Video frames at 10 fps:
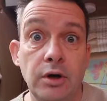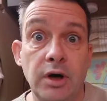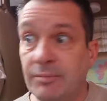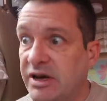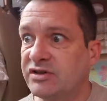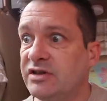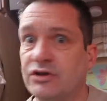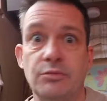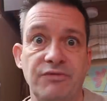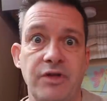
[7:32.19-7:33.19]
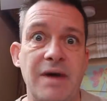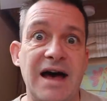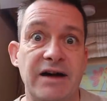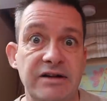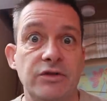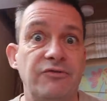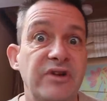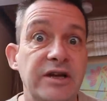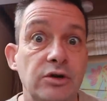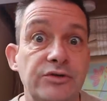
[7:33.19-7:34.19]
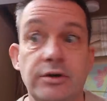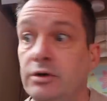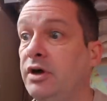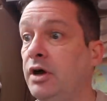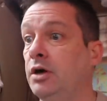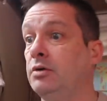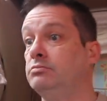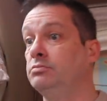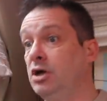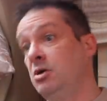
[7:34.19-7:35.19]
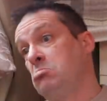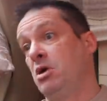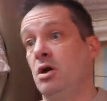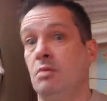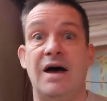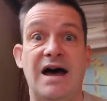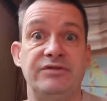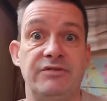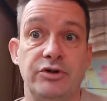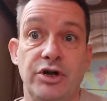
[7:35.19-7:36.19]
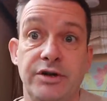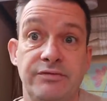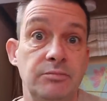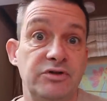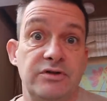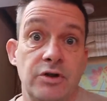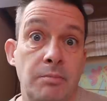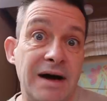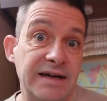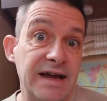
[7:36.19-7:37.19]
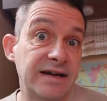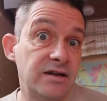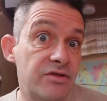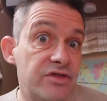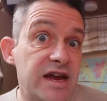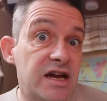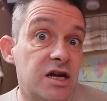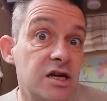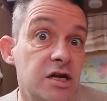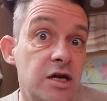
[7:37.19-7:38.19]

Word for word: I'm guessing some of them are in the field. Um, but I've never heard of them because it's not my kind of thing.